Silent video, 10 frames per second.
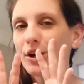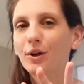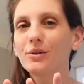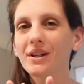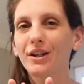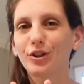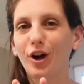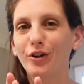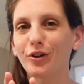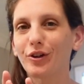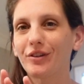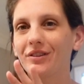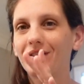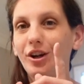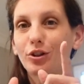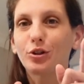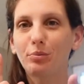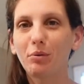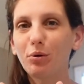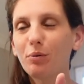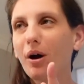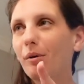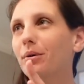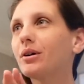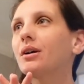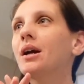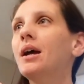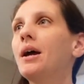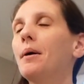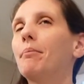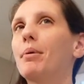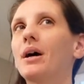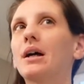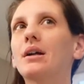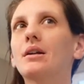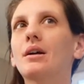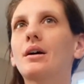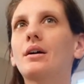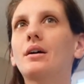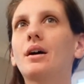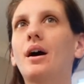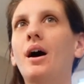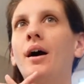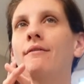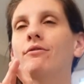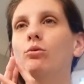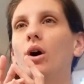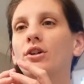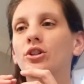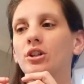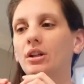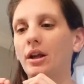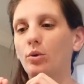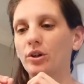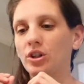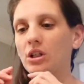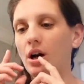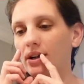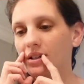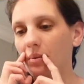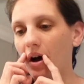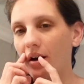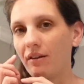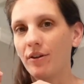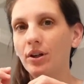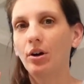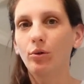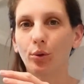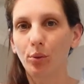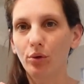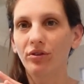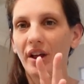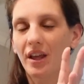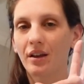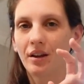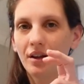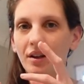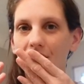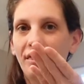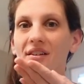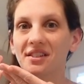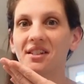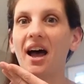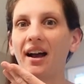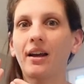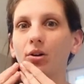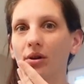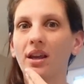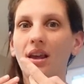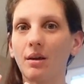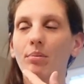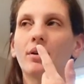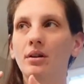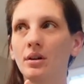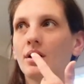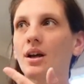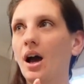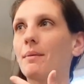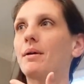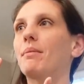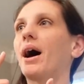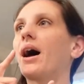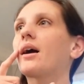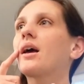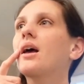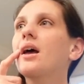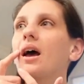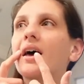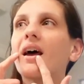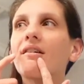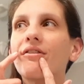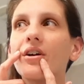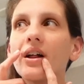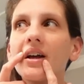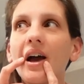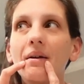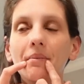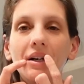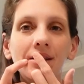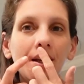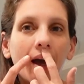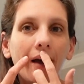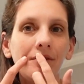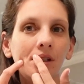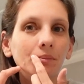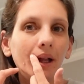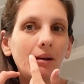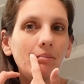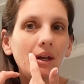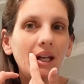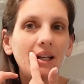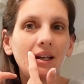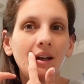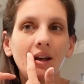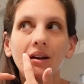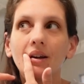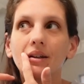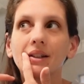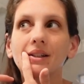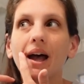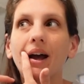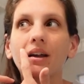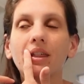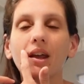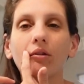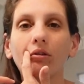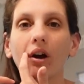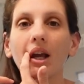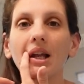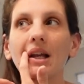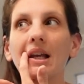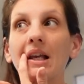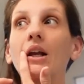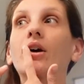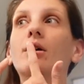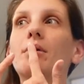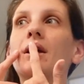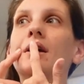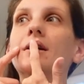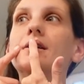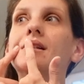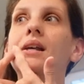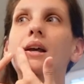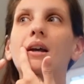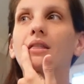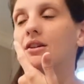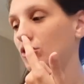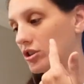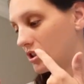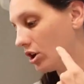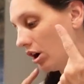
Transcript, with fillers: who's that doctor? Dr. Pimple Popper, but I've watched like where she talks about if you don't remove like the sac, it'll keep coming back. And I feel like I must have some like mini sac thing right here because this just